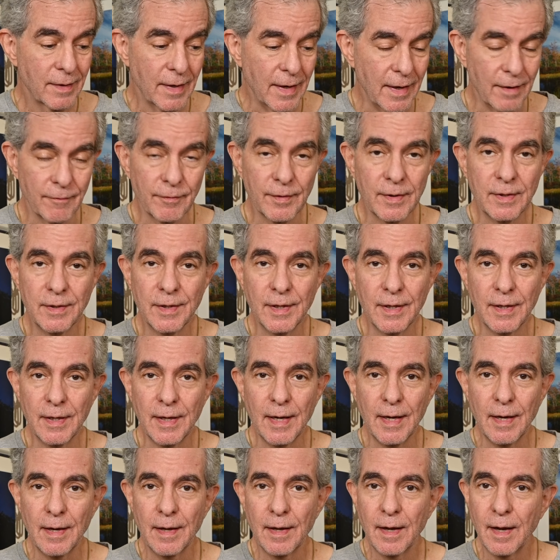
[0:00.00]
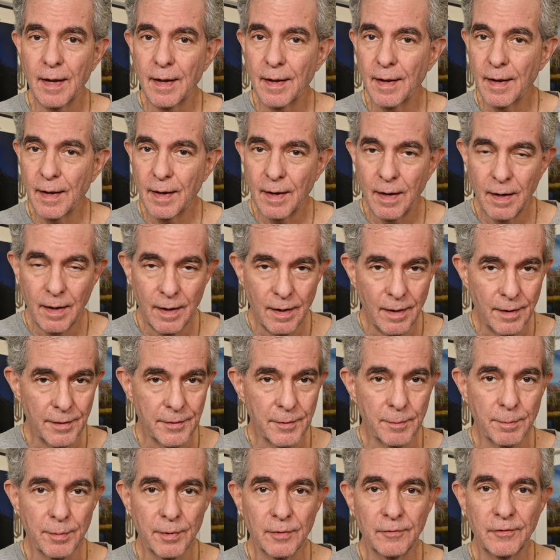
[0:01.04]
everything
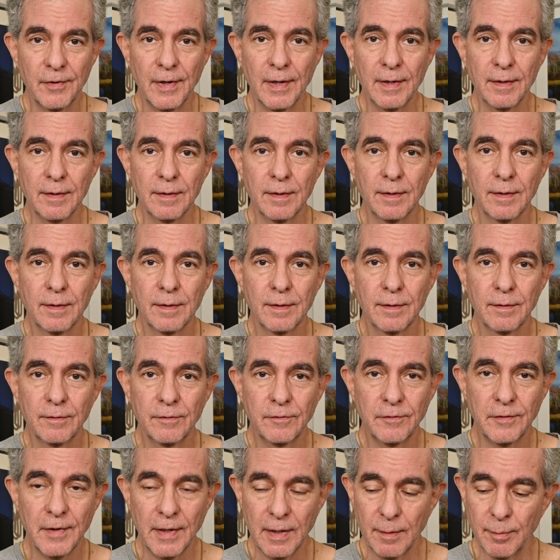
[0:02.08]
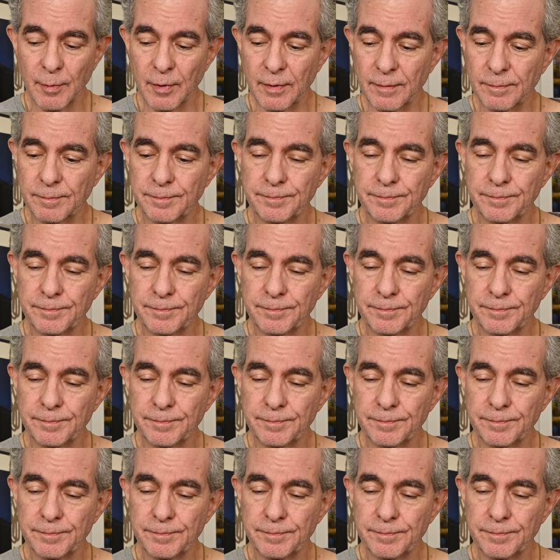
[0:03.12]
100% stable.